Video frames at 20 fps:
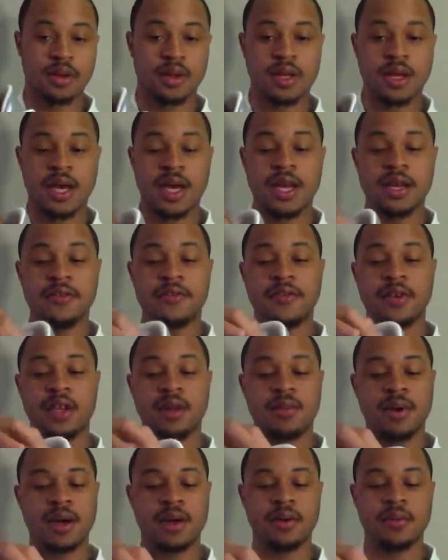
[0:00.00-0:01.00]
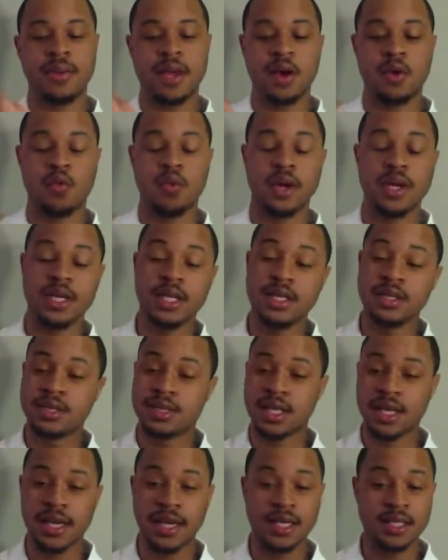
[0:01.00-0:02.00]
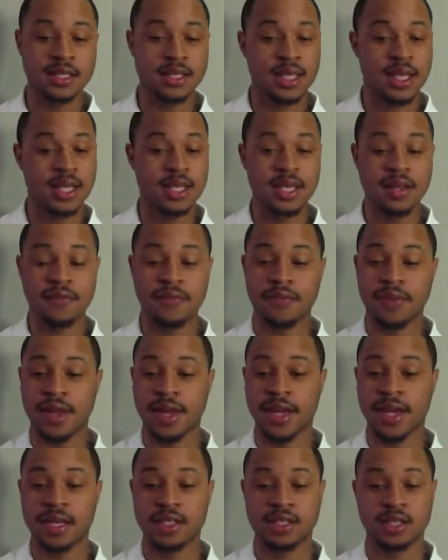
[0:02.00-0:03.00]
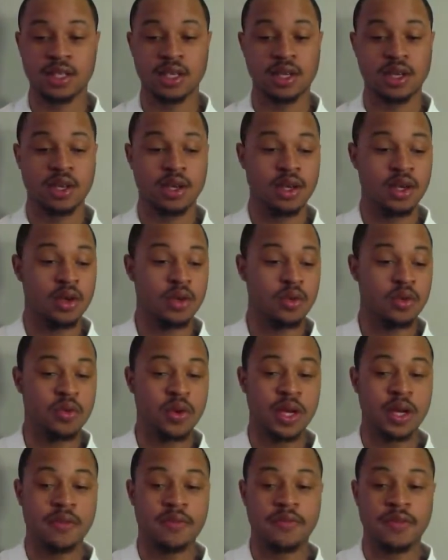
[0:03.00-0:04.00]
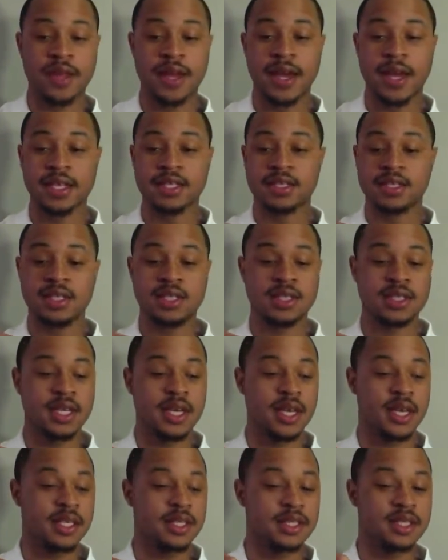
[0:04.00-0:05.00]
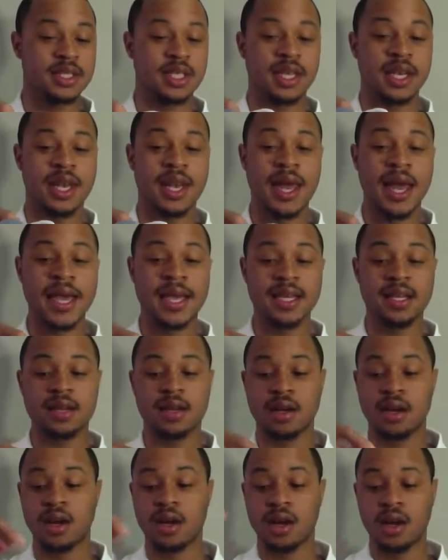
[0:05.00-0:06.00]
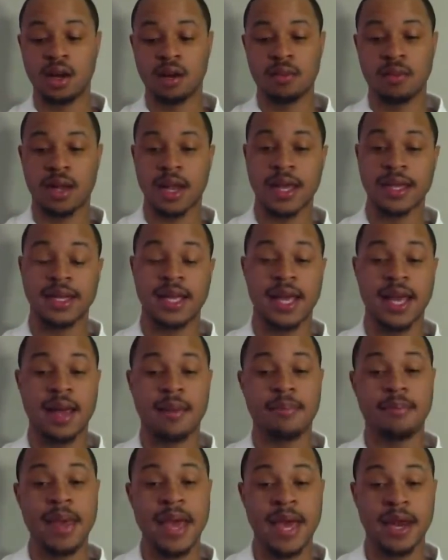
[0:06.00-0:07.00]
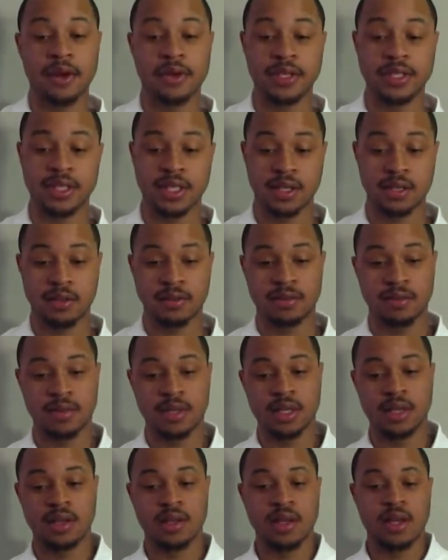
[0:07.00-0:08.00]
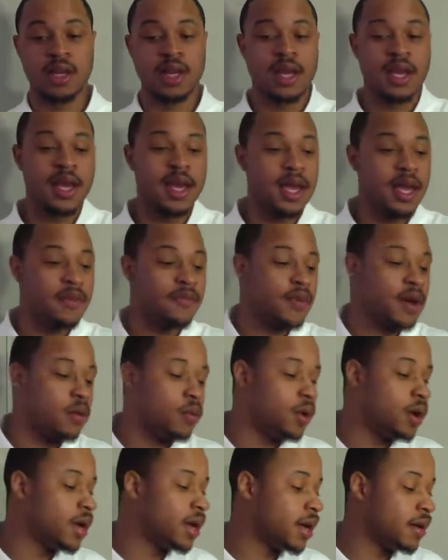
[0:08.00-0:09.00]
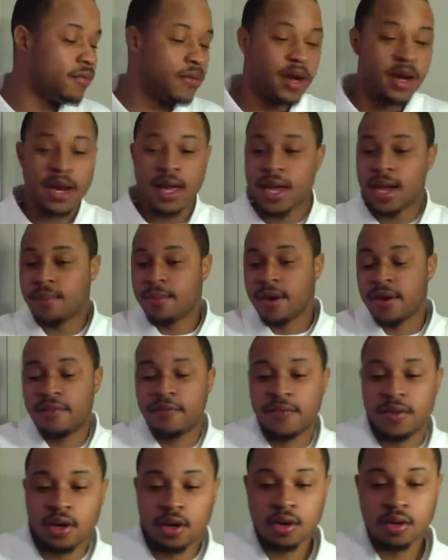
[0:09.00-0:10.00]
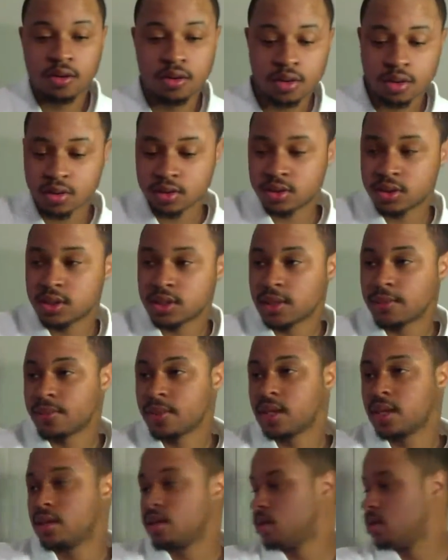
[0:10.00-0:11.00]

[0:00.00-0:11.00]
How do you feel about them? And when these things hit the flash, you hit a flash, these things light up like they got batteries in them. If I'd have had my phone or something,